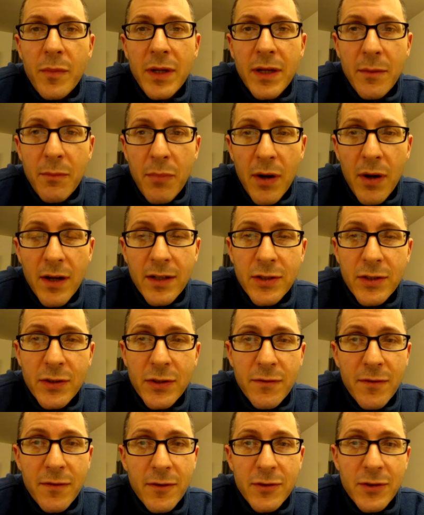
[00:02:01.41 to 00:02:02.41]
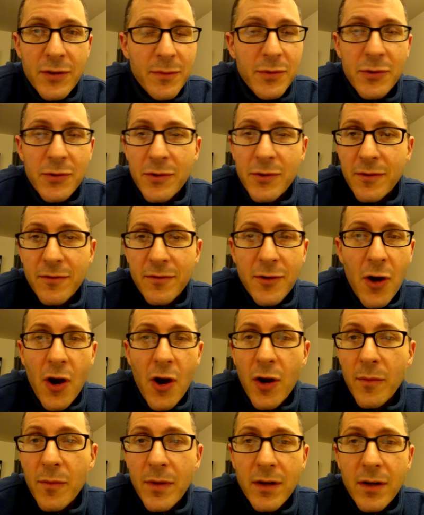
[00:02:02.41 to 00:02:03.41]
being punished for some sort of
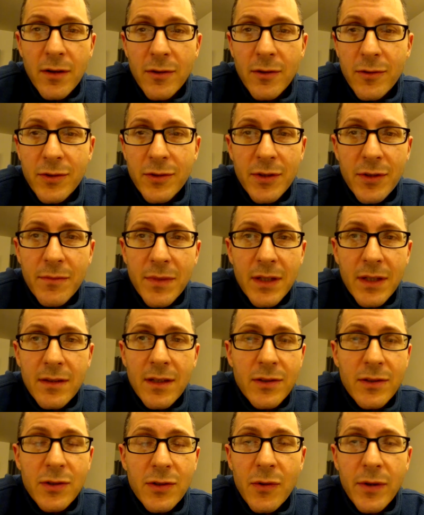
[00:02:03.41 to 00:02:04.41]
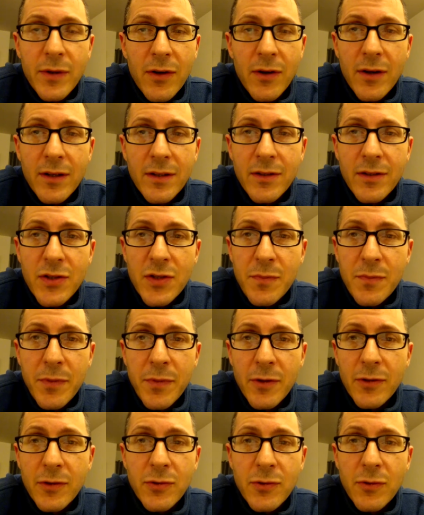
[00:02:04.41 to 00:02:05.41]
karma or something that's going on in the
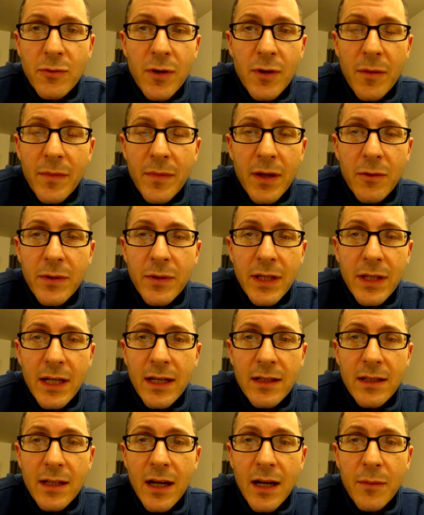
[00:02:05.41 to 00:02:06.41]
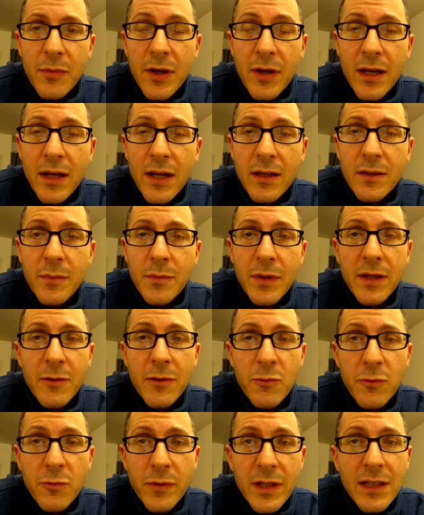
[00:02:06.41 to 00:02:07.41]
spiritual realm that we can't comprehend, but it
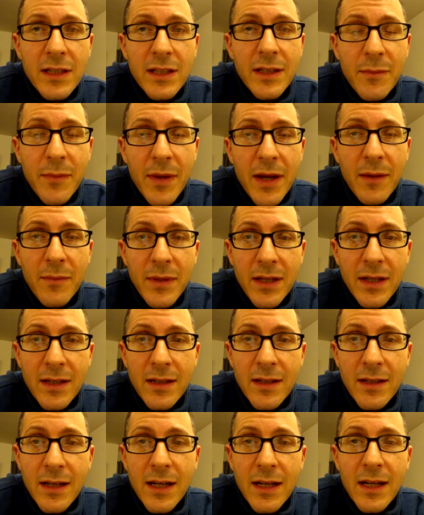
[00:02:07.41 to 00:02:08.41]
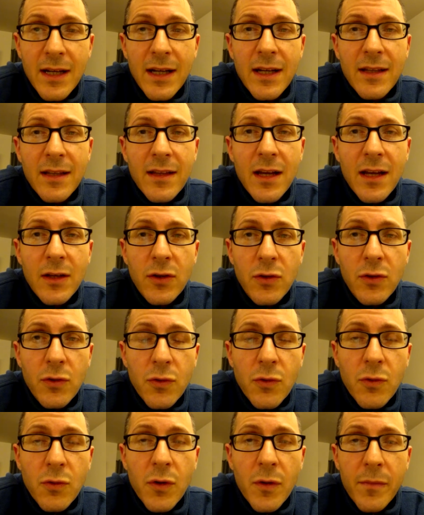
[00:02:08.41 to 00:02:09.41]
really may mean that
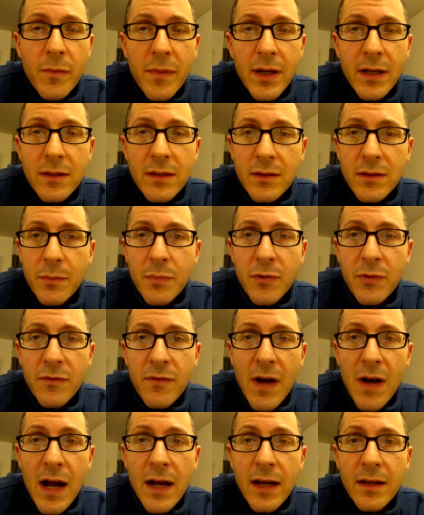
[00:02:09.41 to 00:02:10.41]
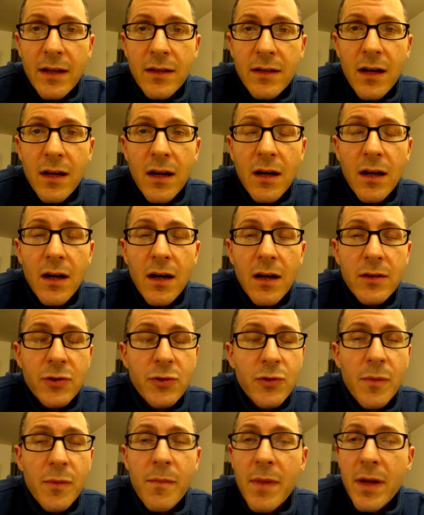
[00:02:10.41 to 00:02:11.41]
you were meant to provide a
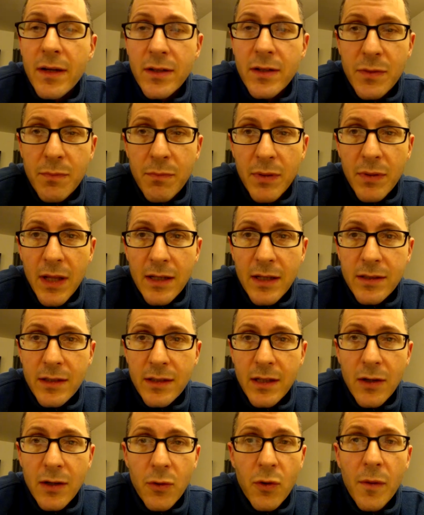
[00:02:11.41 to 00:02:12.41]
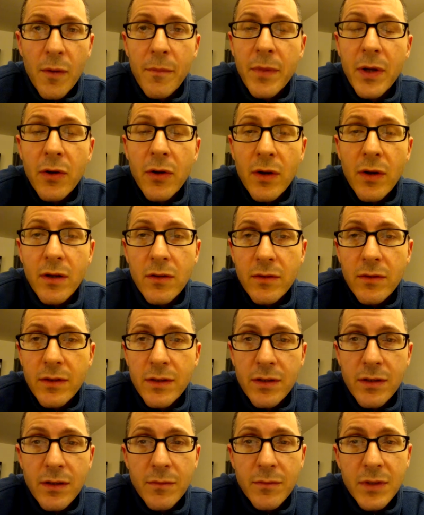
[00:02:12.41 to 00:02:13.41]
tremendous blessing or a miracle to
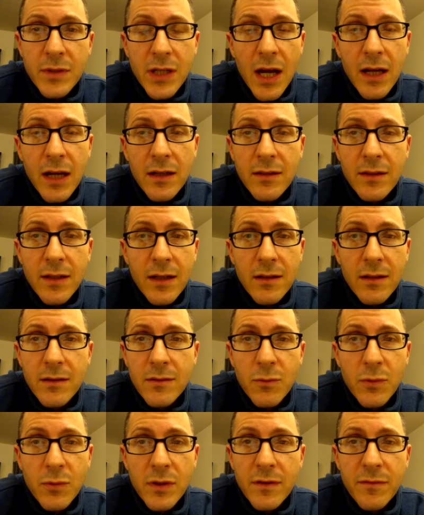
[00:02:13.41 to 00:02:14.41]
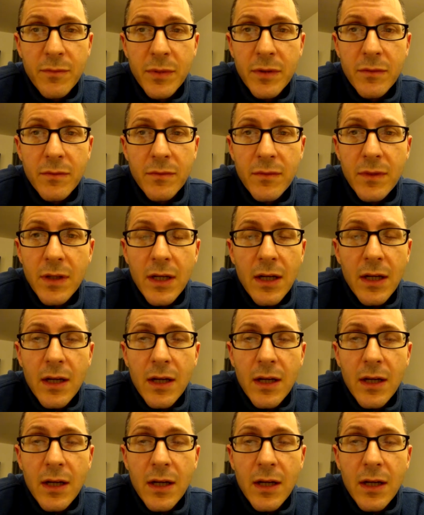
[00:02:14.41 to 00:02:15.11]
some child that would have been,